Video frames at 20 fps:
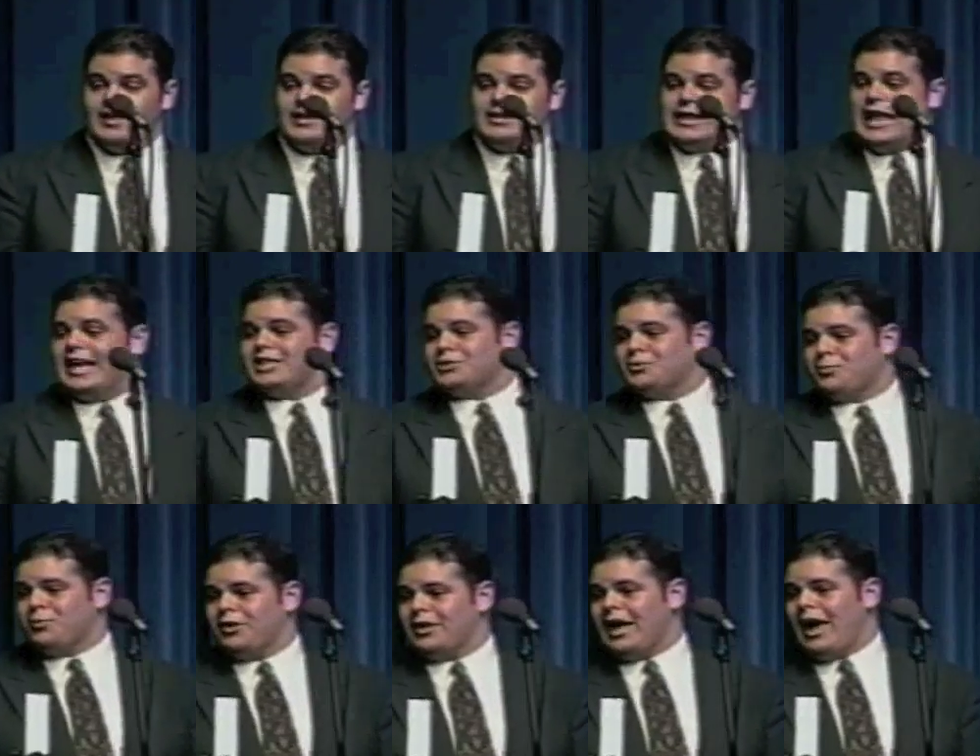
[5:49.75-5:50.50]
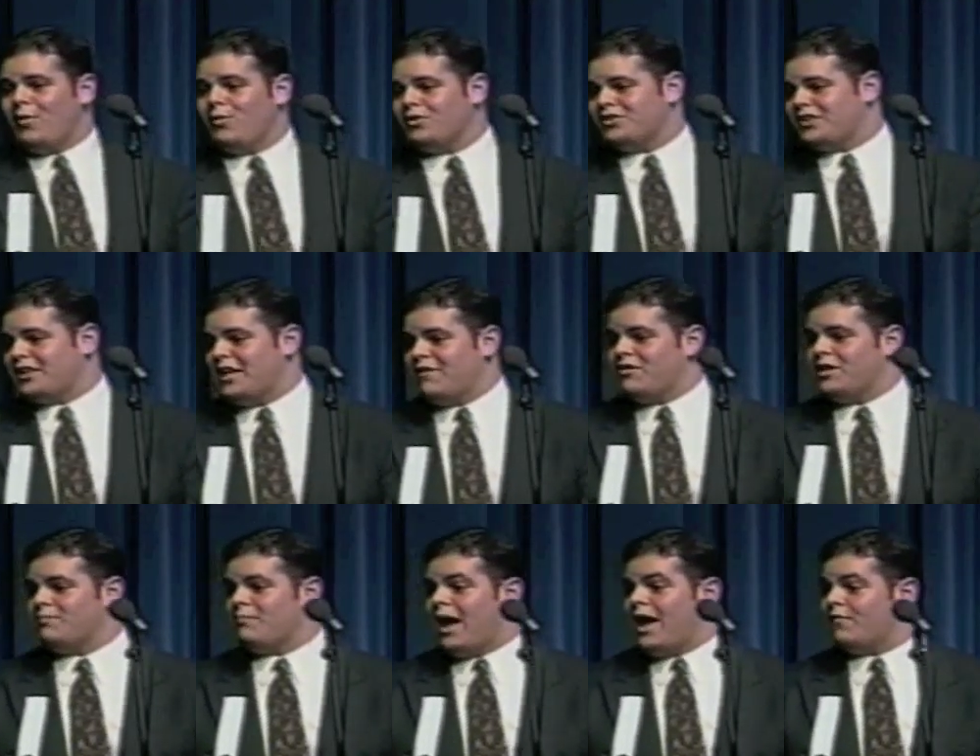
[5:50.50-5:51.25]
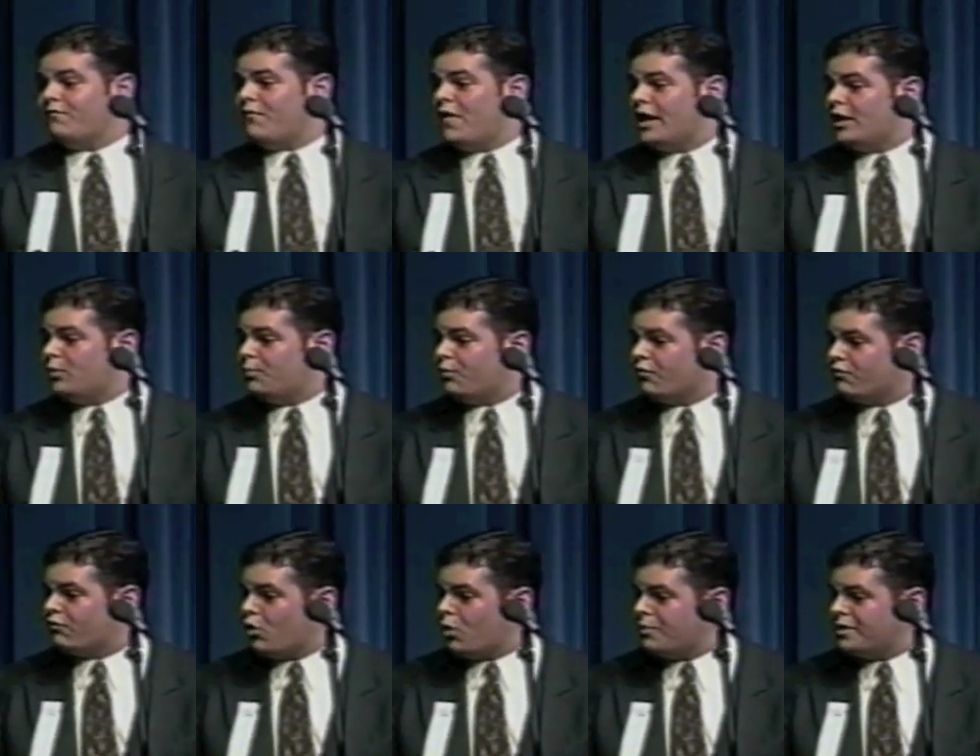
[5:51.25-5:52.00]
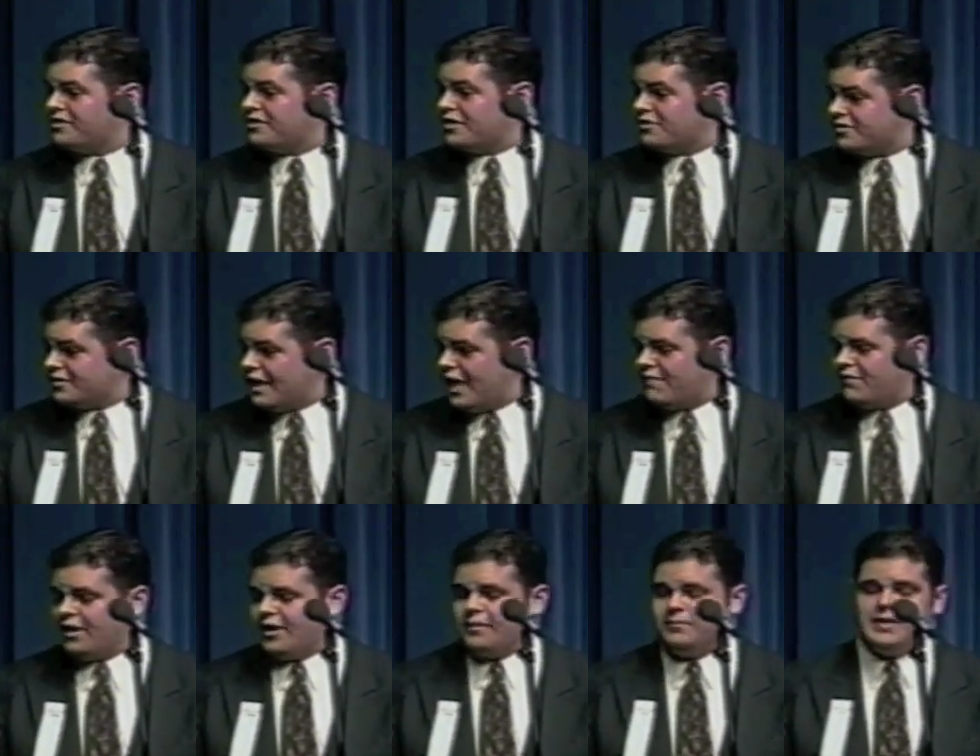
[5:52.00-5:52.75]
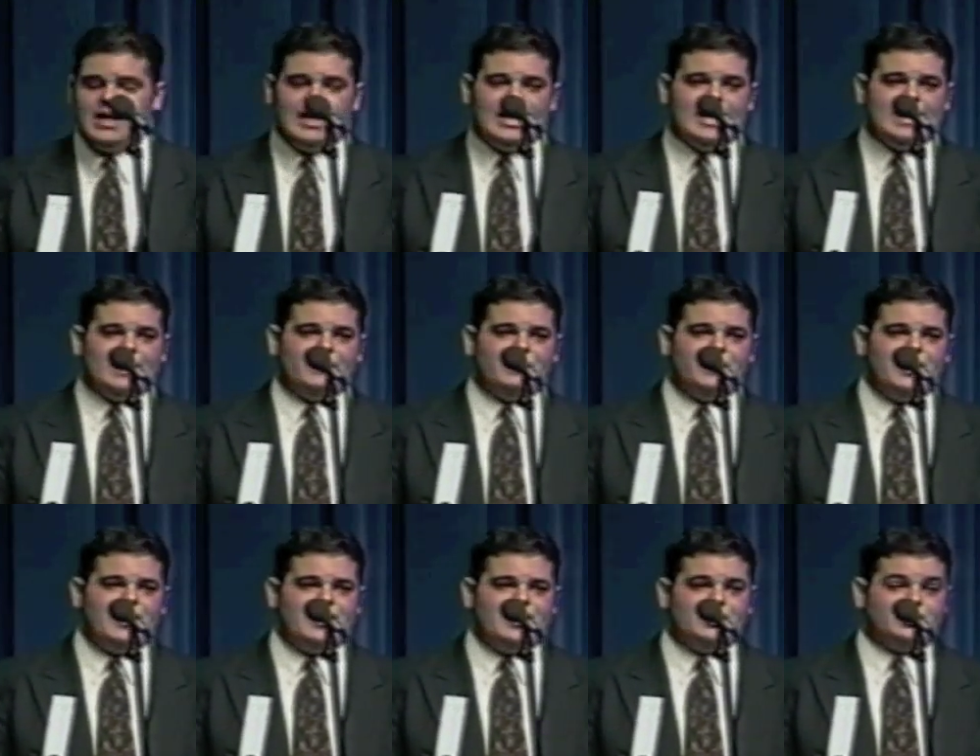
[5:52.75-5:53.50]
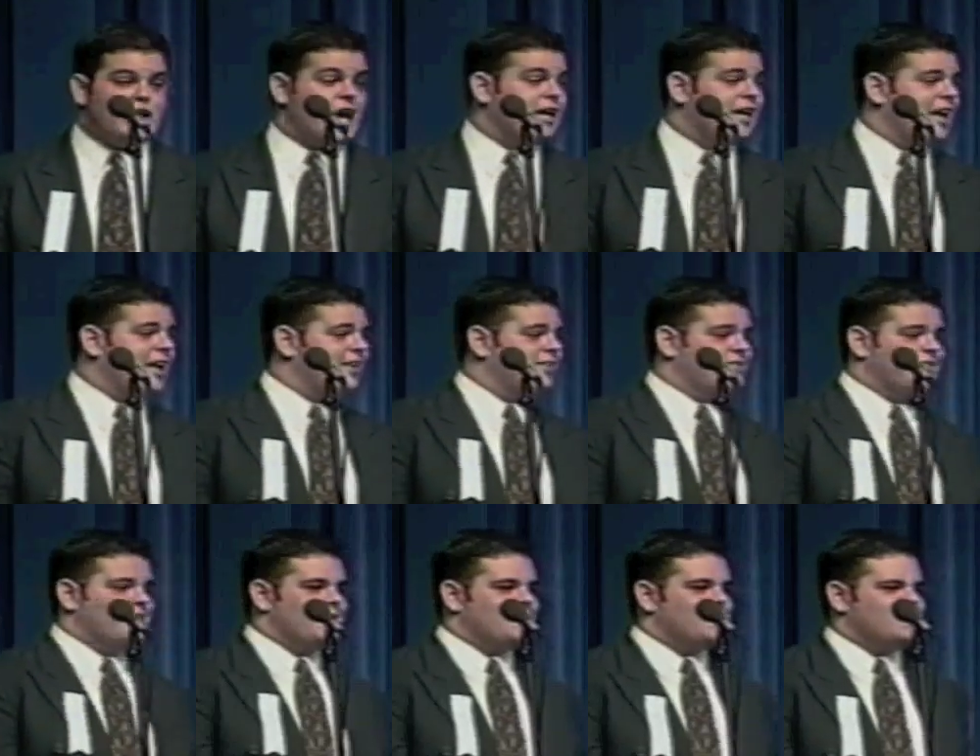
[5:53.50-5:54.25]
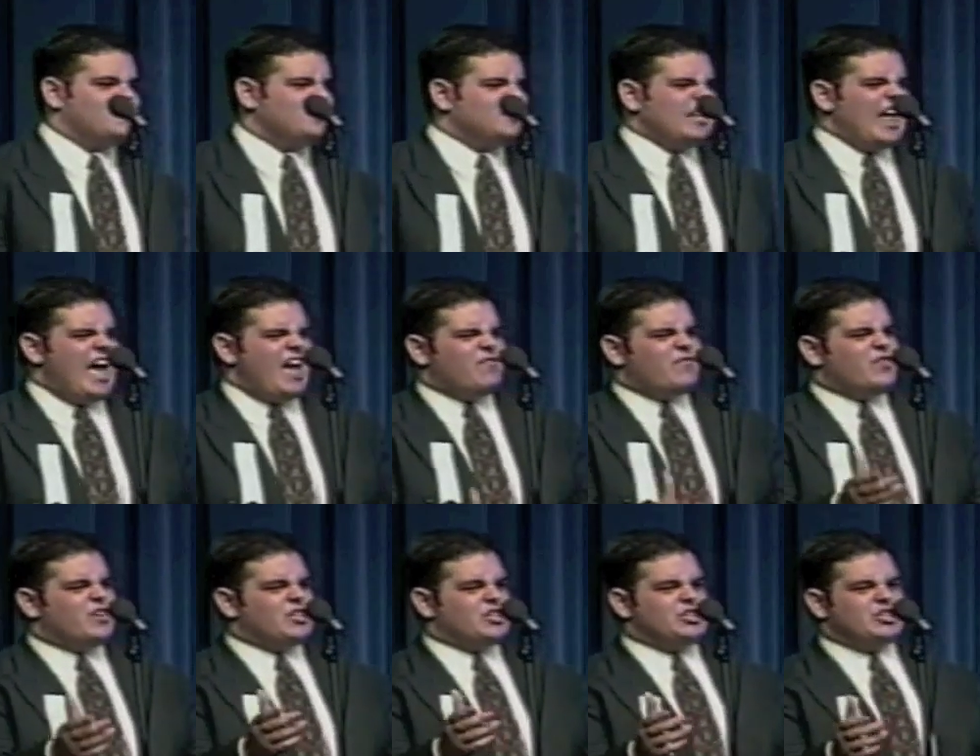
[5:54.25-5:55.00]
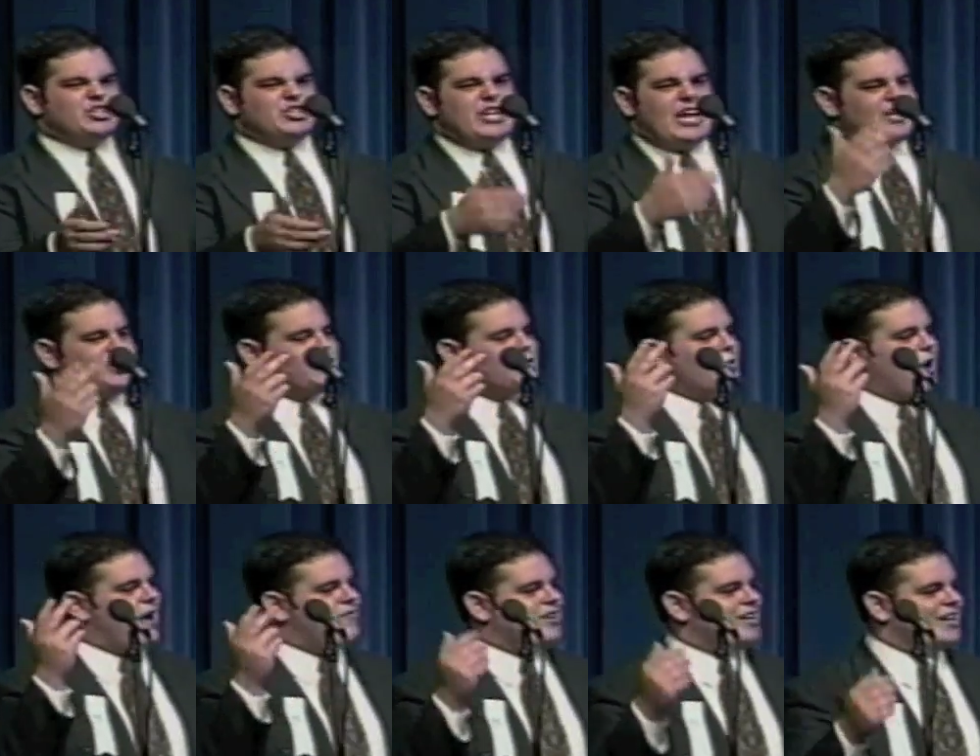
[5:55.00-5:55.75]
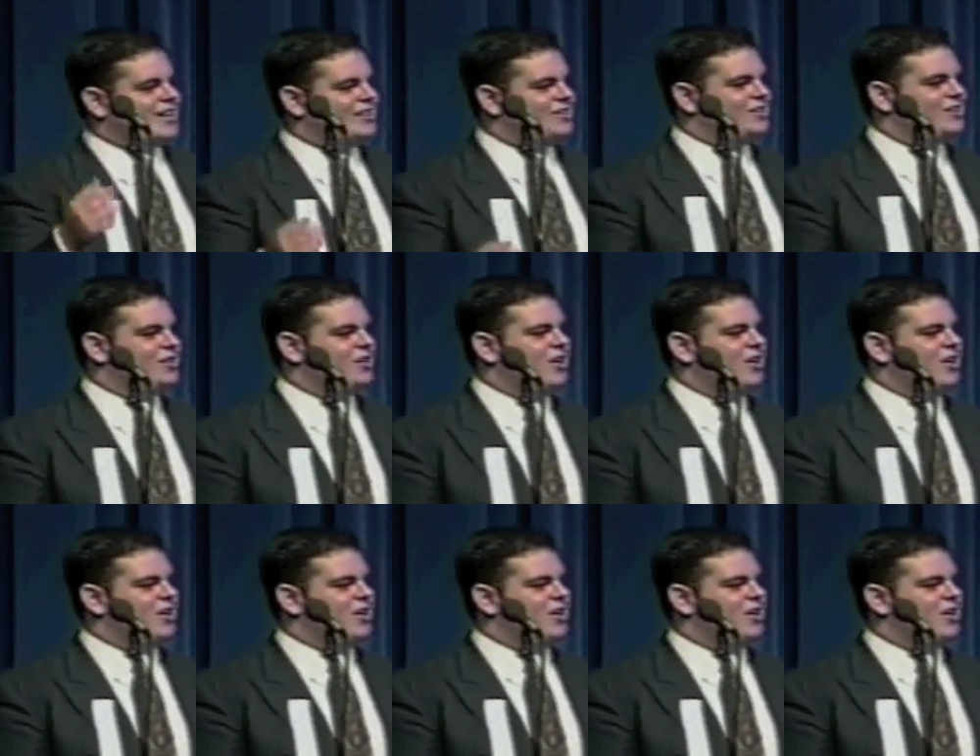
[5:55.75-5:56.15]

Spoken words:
Last spring, I was giving my final performance as Tevye in the gigantic, lavish, extravagant,